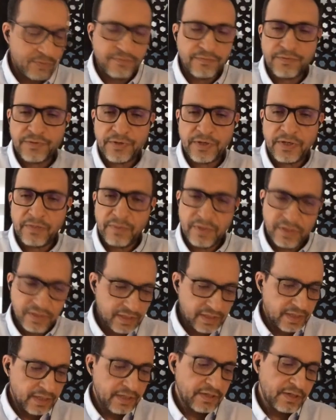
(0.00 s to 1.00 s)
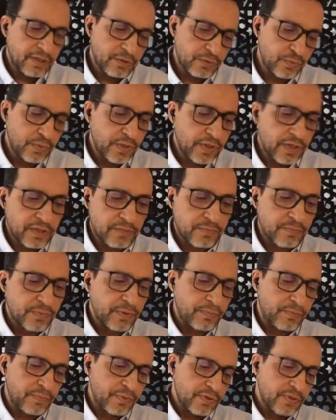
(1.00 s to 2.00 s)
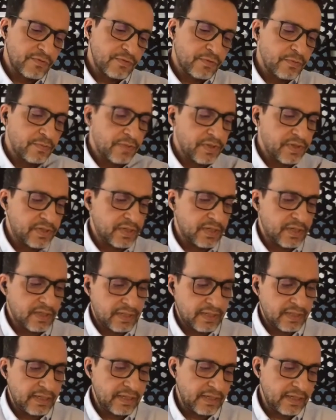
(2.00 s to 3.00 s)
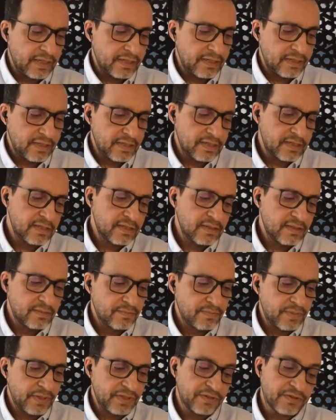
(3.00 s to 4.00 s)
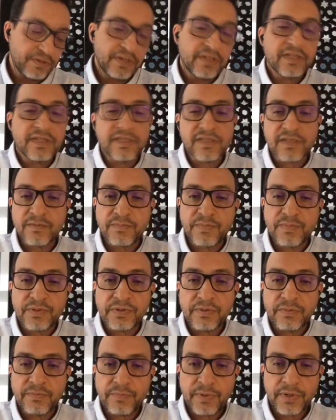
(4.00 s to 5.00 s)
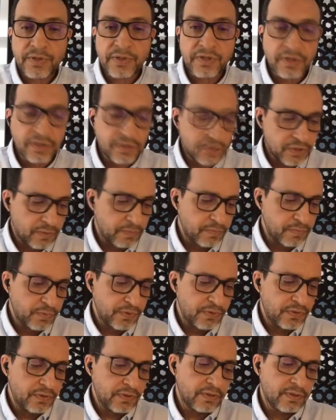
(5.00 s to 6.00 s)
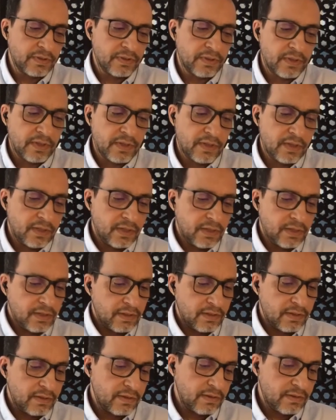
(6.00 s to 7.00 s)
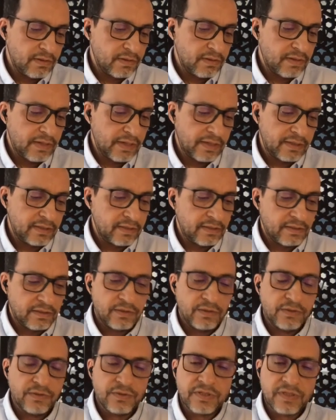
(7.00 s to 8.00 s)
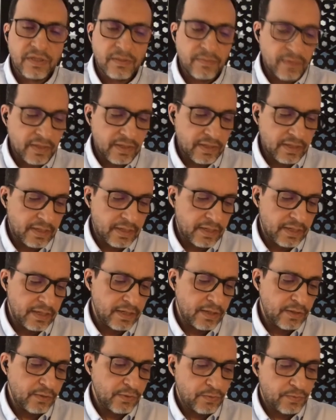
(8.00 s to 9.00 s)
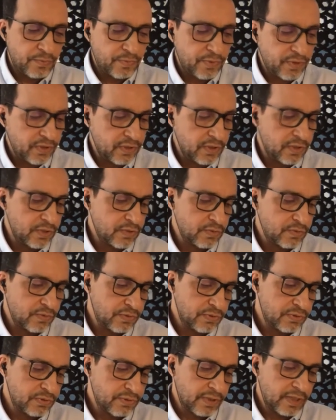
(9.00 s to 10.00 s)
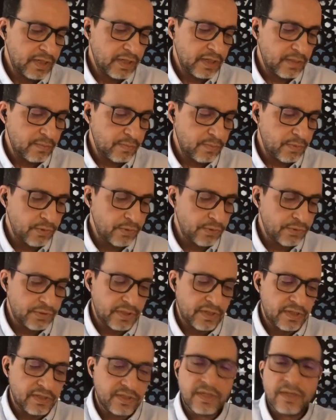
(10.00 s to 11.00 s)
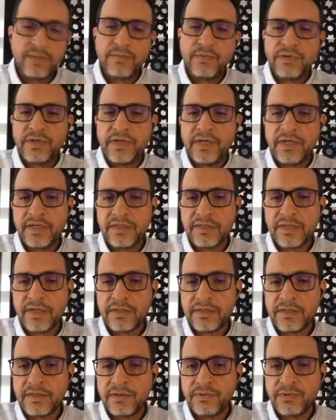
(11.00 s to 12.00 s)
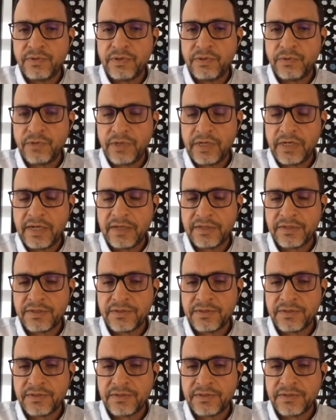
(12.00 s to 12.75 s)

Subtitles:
foreign medical graduates prepare for basic and clinical tests by creating some partnership with like USMLA or British or Australian board exam organizers?